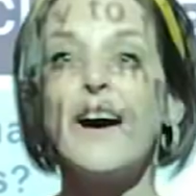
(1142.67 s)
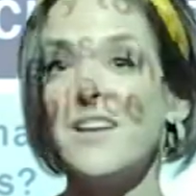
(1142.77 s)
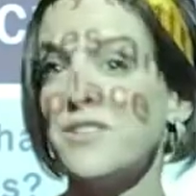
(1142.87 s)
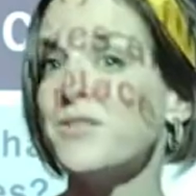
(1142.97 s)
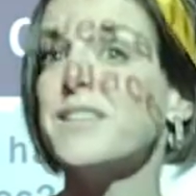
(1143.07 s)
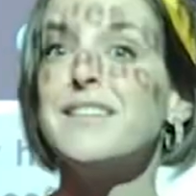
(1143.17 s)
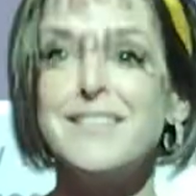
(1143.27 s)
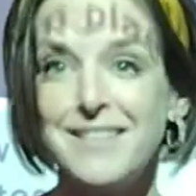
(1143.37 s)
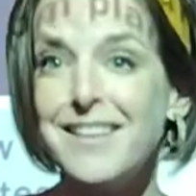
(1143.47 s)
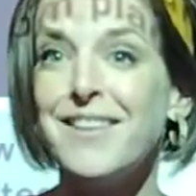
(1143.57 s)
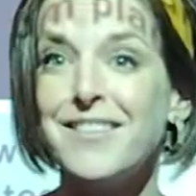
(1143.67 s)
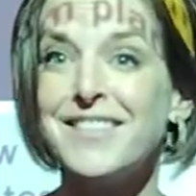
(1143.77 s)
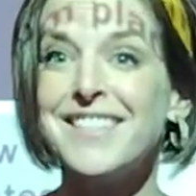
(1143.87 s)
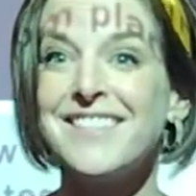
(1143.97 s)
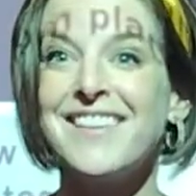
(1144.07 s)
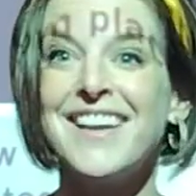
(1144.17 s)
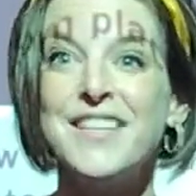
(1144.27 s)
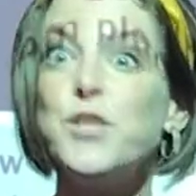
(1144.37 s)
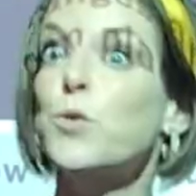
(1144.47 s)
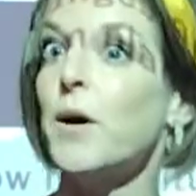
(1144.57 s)
100 years, okay,
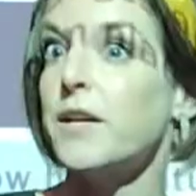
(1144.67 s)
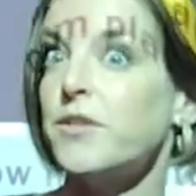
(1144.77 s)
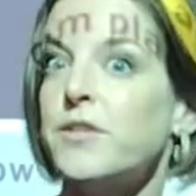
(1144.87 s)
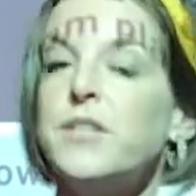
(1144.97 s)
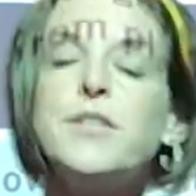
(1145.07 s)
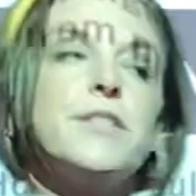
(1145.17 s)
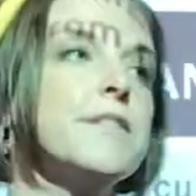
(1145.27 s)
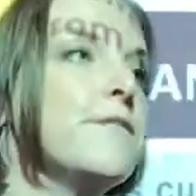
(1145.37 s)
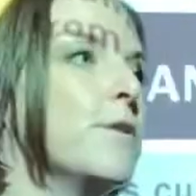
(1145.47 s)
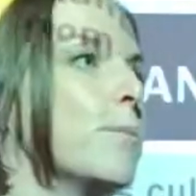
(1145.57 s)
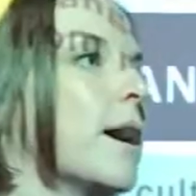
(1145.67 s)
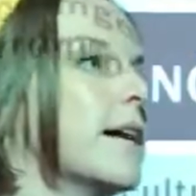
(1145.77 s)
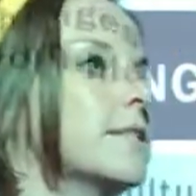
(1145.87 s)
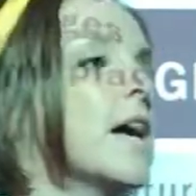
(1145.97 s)
200 years if you want,